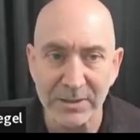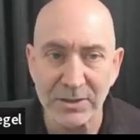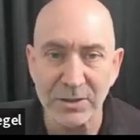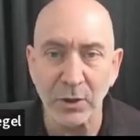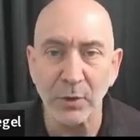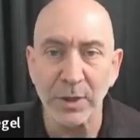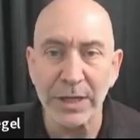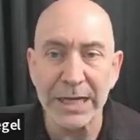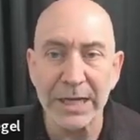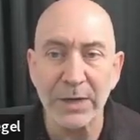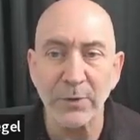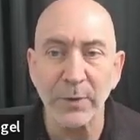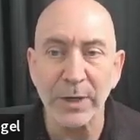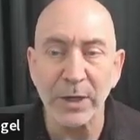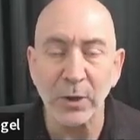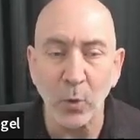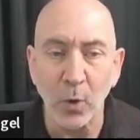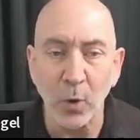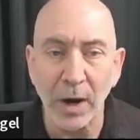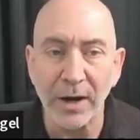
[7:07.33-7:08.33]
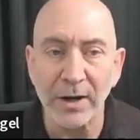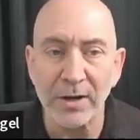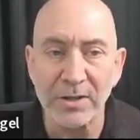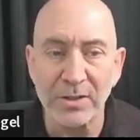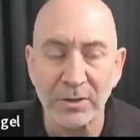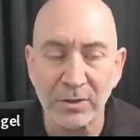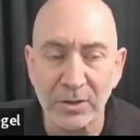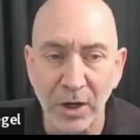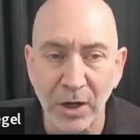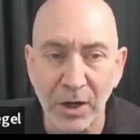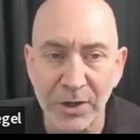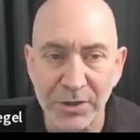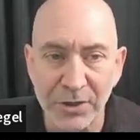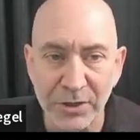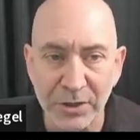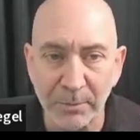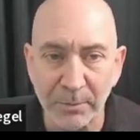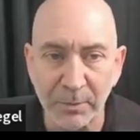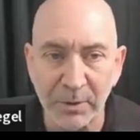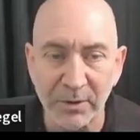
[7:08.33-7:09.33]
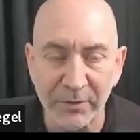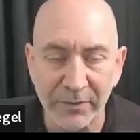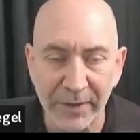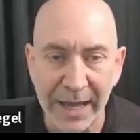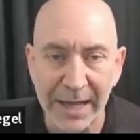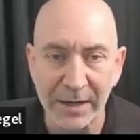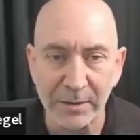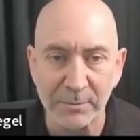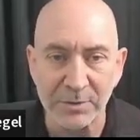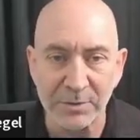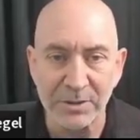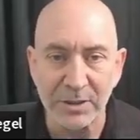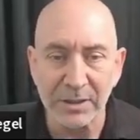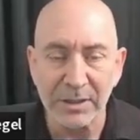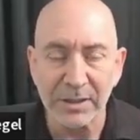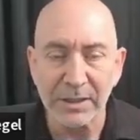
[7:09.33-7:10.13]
So heat requires a large number of atoms.